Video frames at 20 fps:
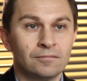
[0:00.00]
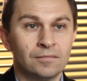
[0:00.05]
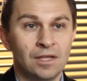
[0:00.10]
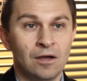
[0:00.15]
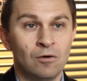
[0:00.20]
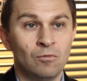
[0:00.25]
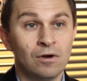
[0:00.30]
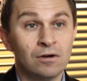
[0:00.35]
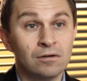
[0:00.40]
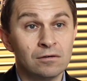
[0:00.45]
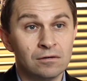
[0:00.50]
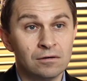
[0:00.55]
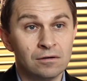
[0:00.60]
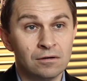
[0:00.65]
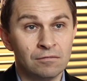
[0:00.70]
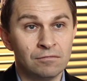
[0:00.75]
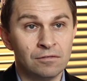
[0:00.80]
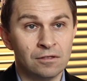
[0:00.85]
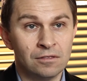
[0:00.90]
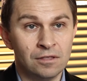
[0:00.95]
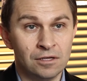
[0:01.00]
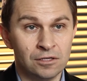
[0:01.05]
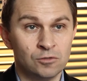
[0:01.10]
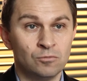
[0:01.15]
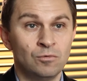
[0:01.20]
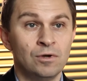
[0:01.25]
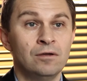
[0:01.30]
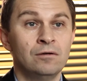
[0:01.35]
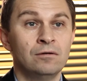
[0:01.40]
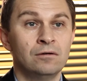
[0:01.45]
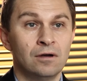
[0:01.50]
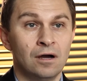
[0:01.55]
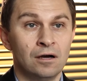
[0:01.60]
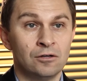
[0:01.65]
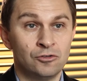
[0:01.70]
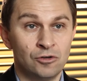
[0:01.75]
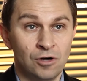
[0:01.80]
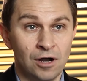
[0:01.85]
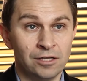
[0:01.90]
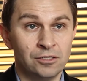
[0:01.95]
Now, one of the things we are
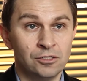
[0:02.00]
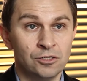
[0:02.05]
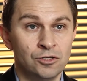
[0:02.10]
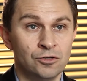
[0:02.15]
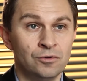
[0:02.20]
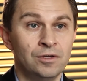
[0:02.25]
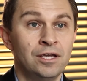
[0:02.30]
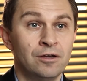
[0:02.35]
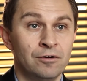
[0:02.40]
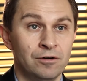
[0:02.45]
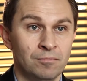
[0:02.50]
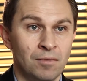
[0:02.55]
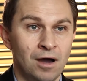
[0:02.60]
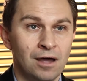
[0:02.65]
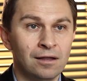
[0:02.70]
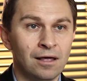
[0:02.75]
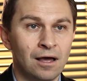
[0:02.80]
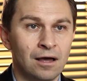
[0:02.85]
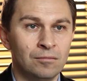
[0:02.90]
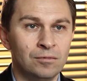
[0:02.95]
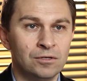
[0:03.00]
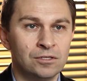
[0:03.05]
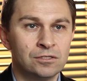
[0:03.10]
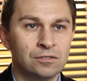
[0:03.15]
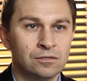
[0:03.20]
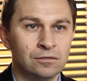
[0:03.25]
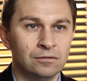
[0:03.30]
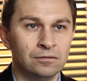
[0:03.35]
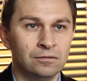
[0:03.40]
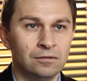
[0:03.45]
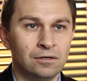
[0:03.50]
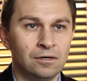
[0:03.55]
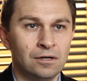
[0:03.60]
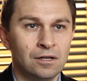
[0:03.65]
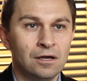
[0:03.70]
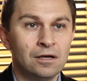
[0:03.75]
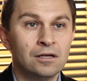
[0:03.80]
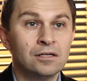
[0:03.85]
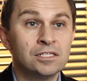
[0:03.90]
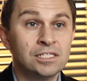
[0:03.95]
trying to do here in my lab is to
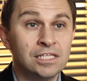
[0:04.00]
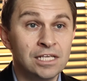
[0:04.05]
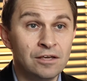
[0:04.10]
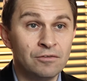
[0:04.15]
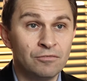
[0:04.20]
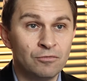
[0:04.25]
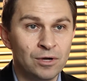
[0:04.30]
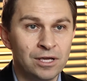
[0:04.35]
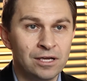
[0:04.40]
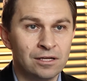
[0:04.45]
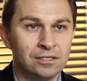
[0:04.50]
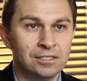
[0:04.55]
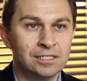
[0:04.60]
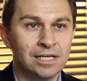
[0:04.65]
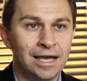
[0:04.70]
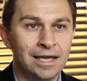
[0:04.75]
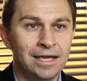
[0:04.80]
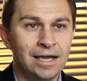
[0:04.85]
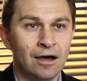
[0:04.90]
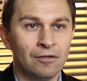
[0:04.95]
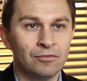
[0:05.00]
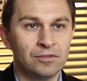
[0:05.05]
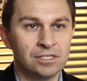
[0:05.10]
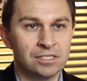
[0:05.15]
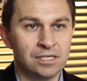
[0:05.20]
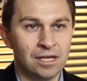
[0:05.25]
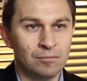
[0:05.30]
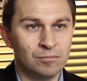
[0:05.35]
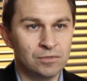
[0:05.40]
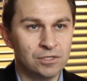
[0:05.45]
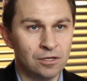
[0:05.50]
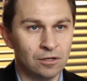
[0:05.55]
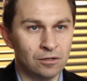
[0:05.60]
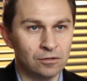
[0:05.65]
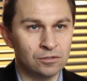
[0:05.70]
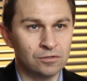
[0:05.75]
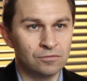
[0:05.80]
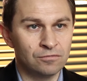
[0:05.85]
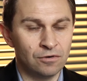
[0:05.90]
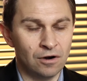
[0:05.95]
see if we can take out the stem
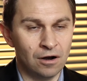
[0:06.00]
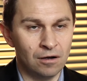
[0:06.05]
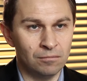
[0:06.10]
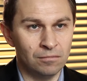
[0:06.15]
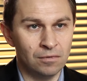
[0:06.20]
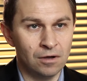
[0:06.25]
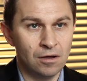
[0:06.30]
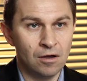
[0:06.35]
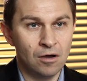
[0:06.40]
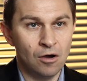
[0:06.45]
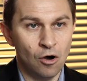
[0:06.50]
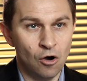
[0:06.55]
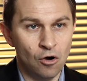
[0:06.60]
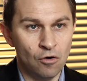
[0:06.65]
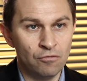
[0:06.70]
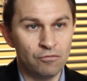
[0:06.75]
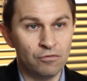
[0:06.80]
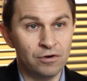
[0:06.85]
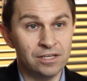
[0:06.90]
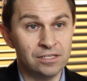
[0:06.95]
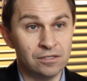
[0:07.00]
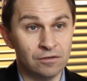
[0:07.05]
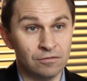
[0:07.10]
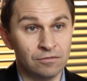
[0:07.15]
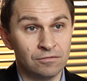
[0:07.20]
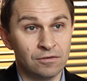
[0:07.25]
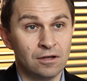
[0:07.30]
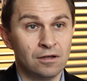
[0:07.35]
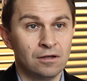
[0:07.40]
cells from ovaries of